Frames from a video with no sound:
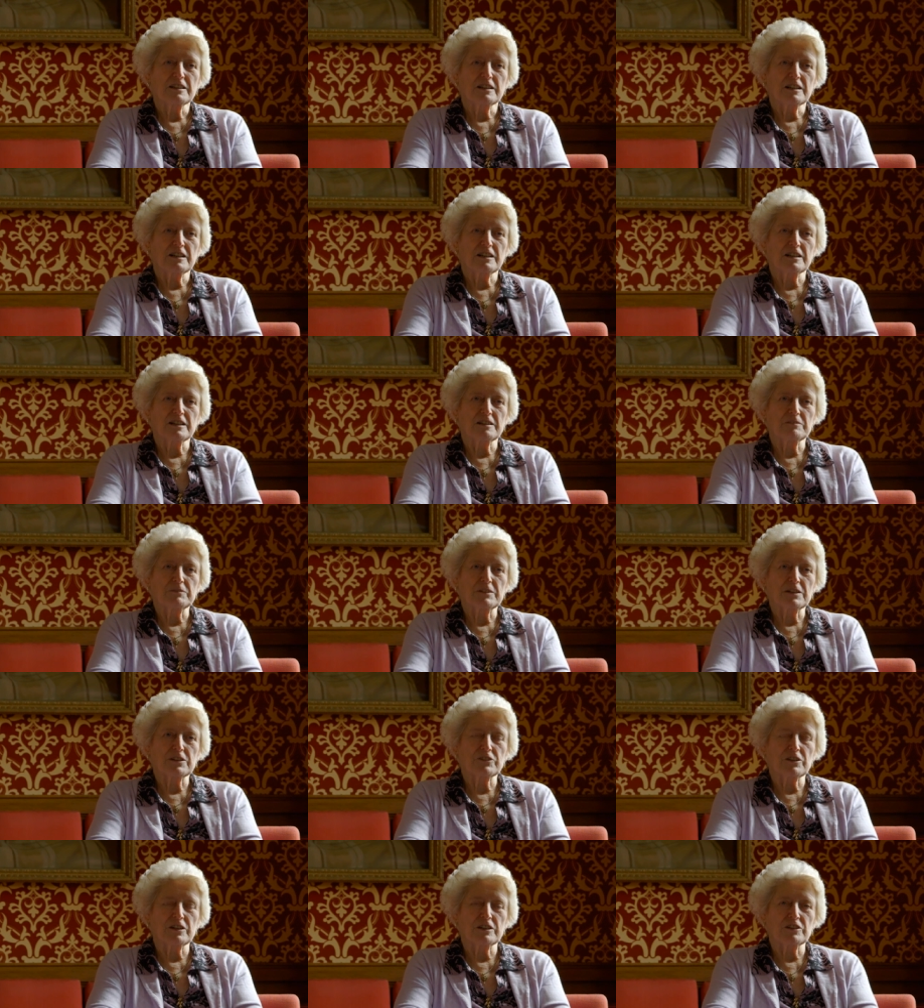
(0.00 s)

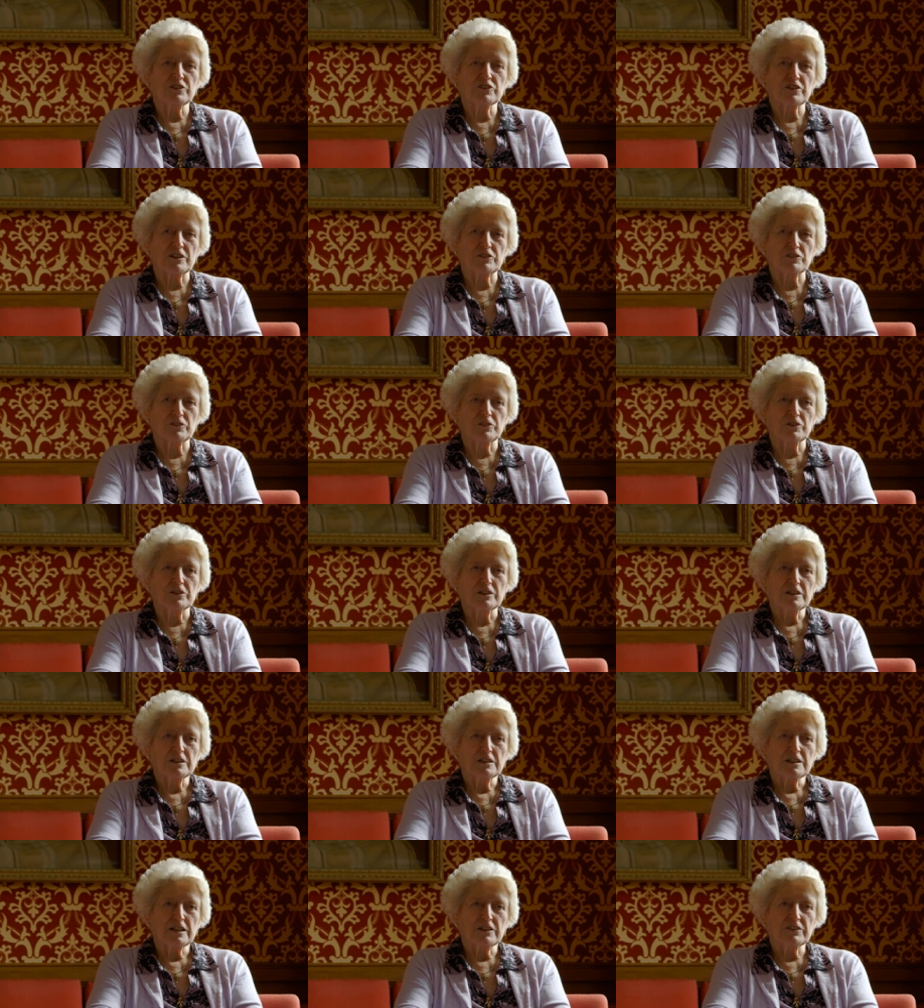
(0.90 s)
Attorney General.
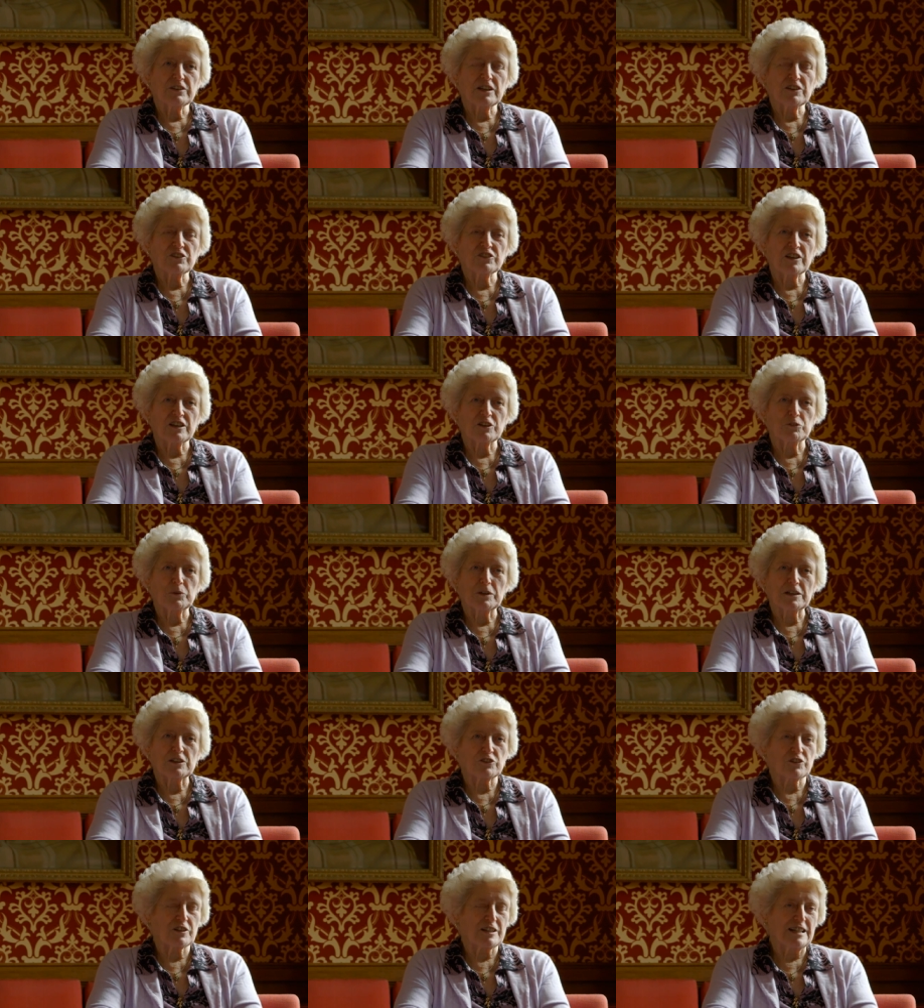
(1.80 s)
And they said, well,
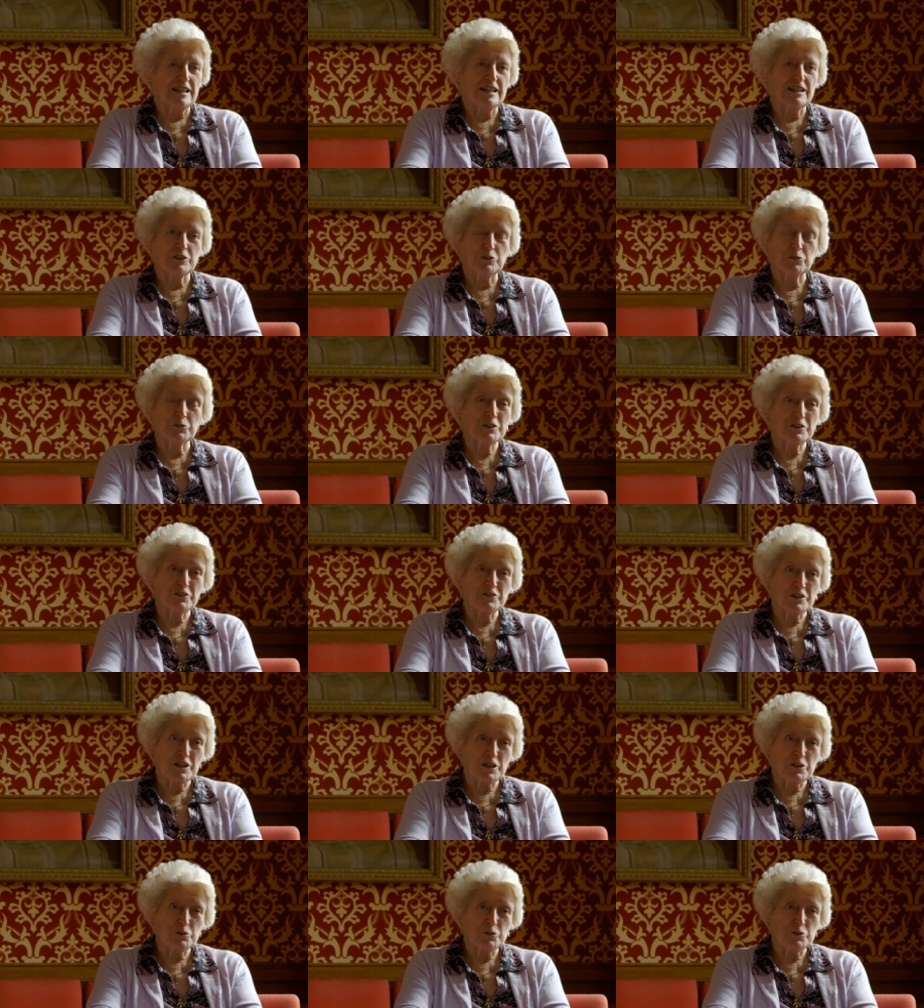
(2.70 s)
it's clear you didn't
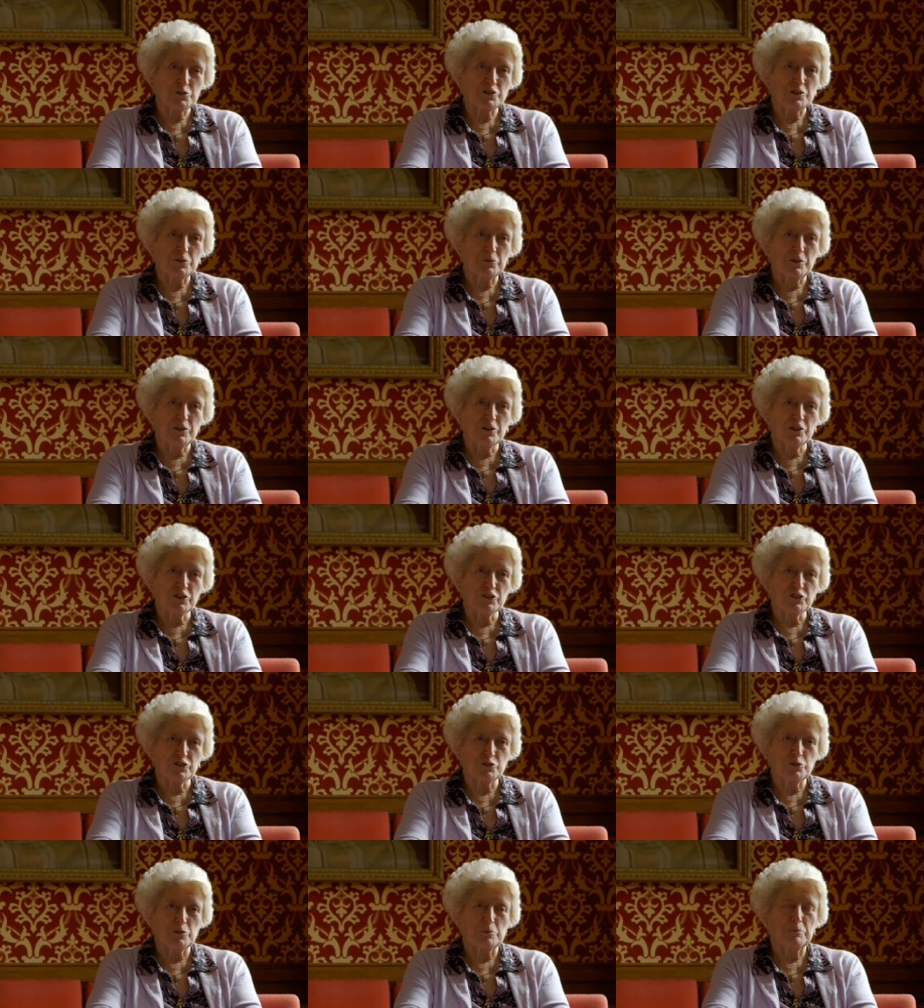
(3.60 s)
know who she
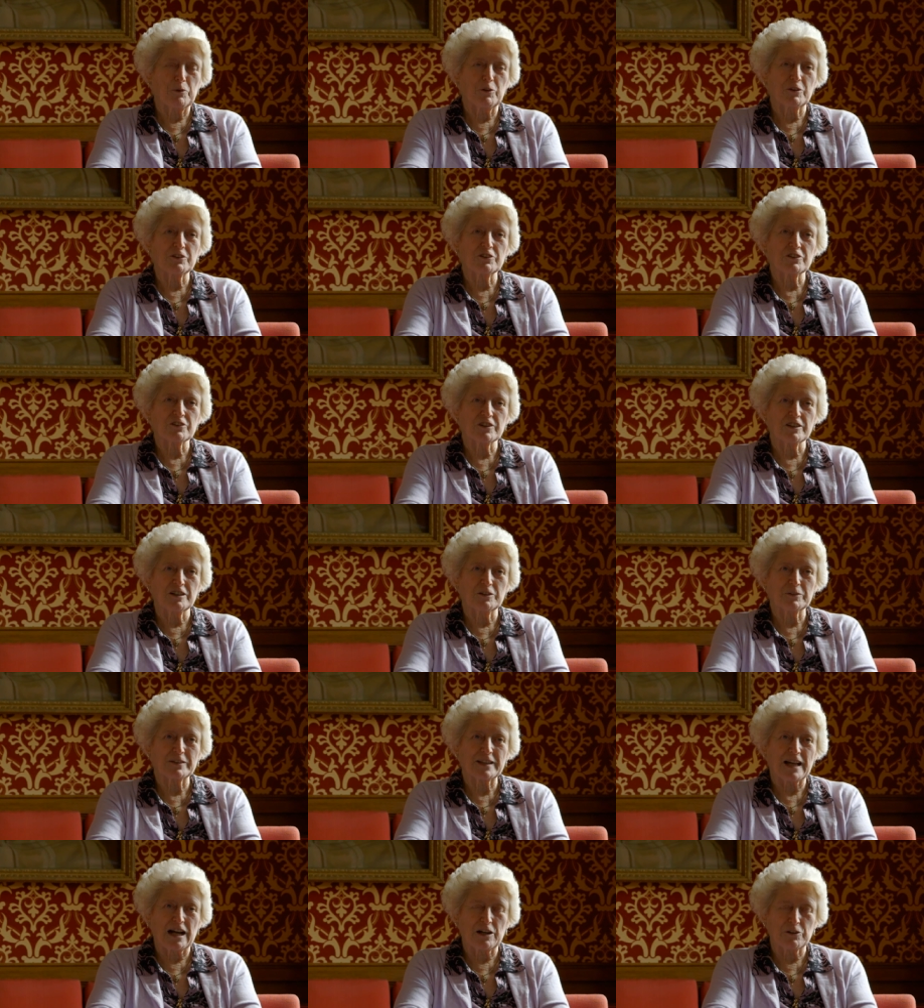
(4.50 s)
was. You appointed her
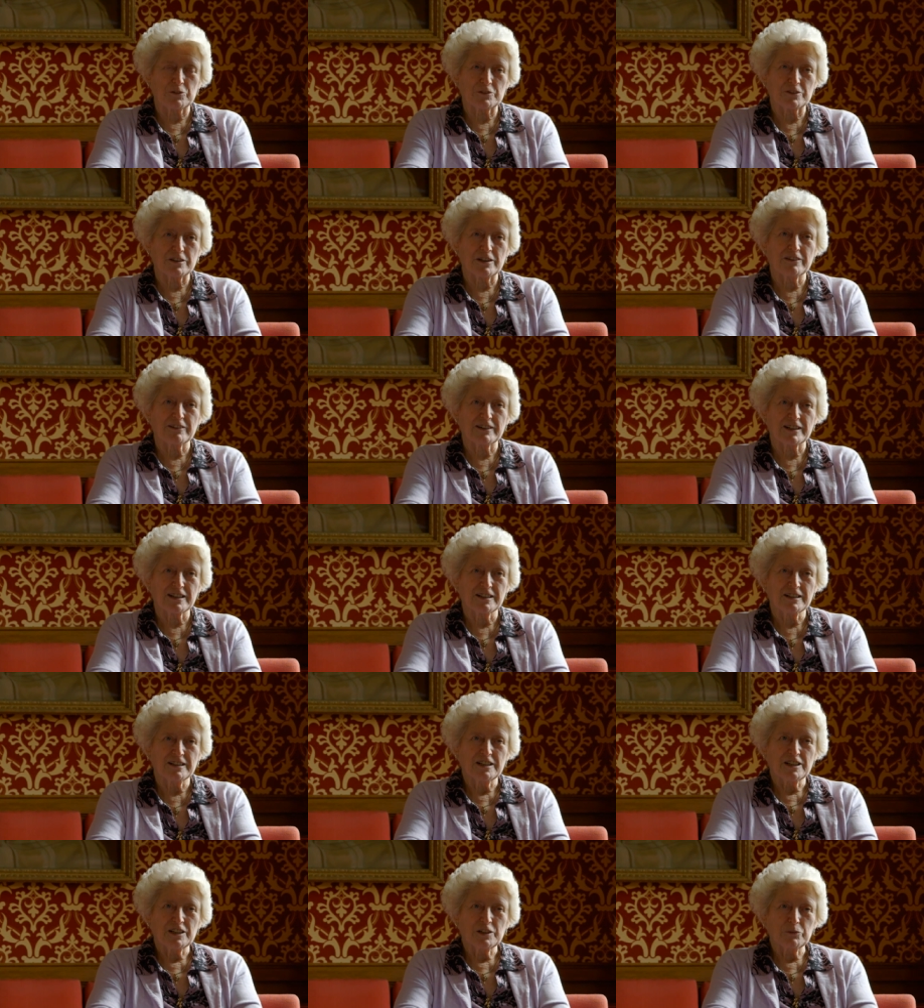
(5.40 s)
without knowing.
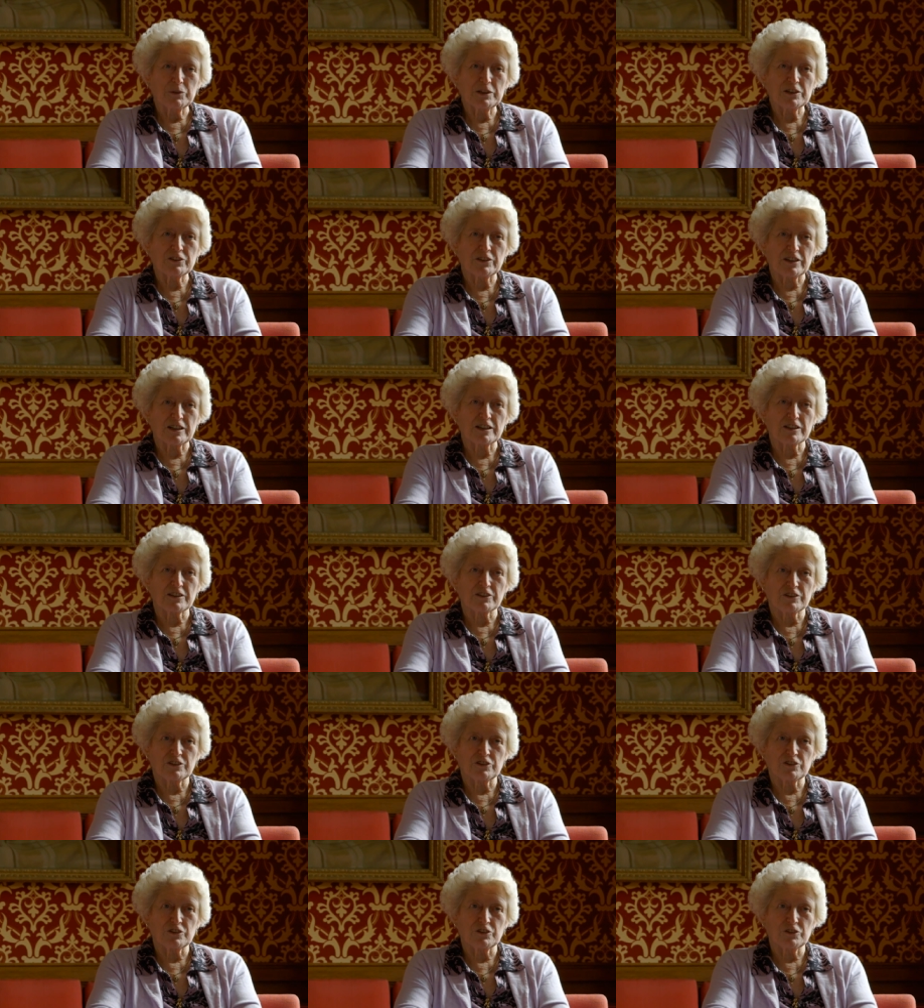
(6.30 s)
We think
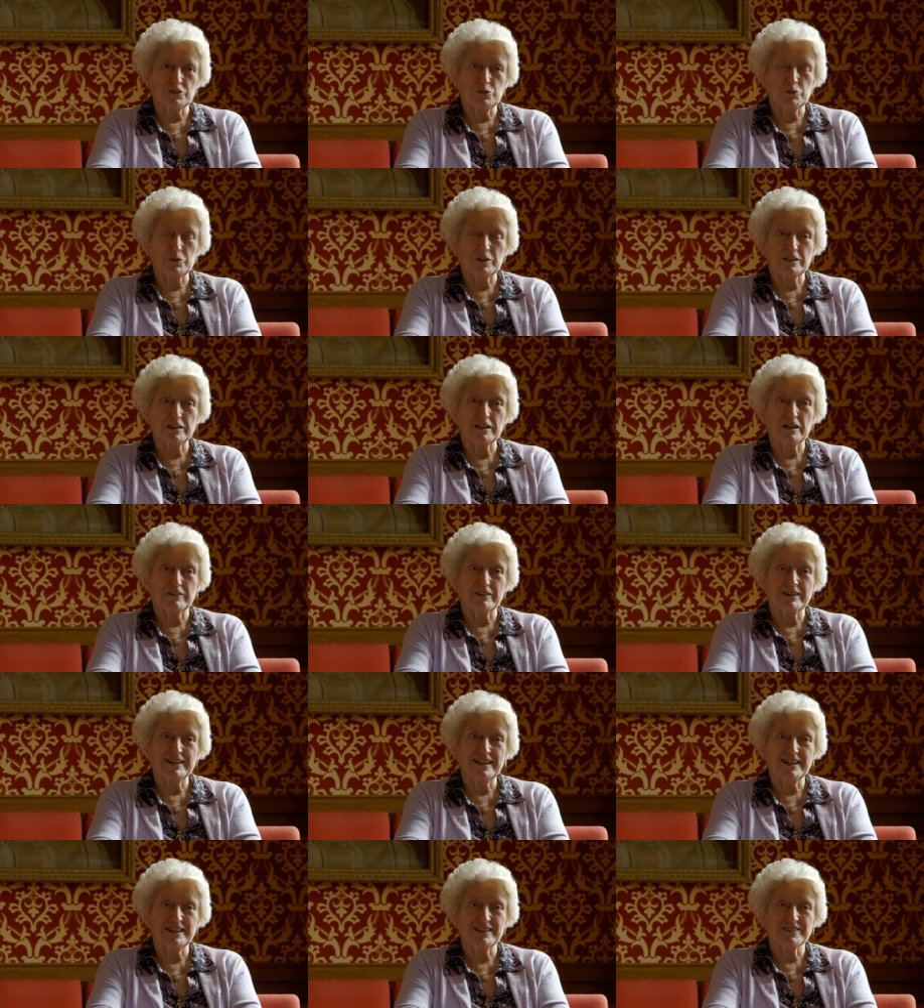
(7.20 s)
that you can go
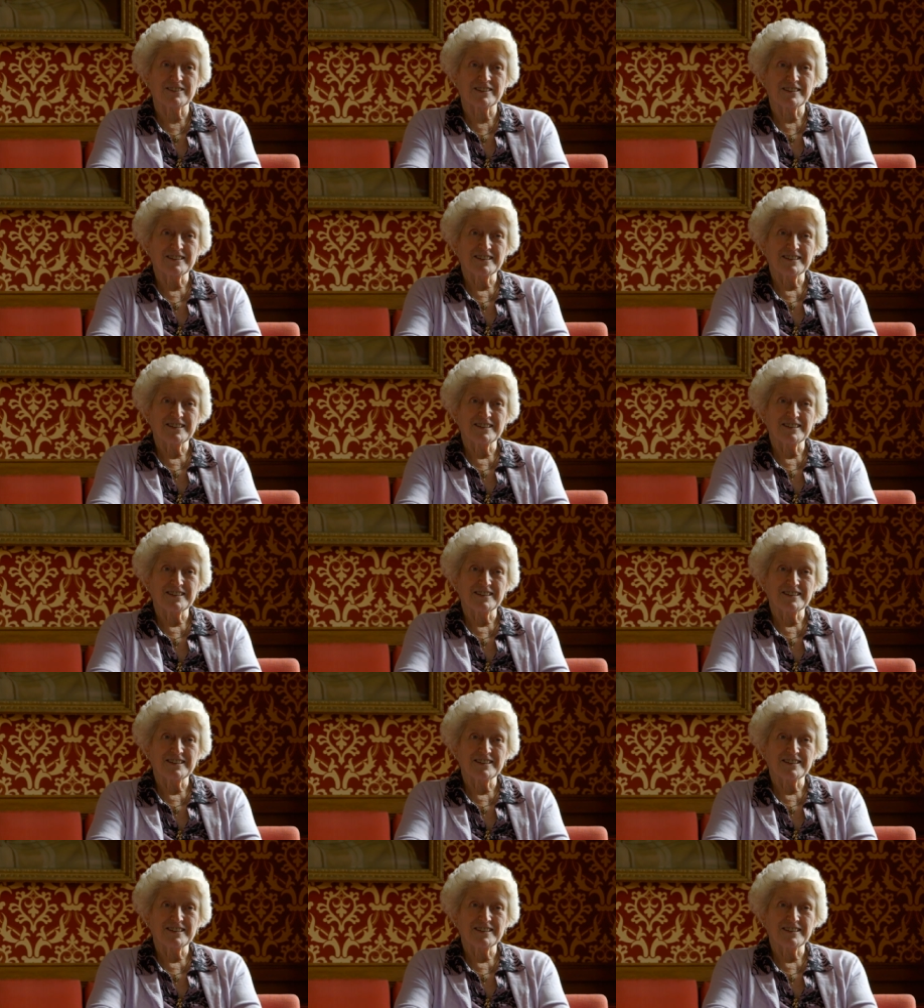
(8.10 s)
ahead.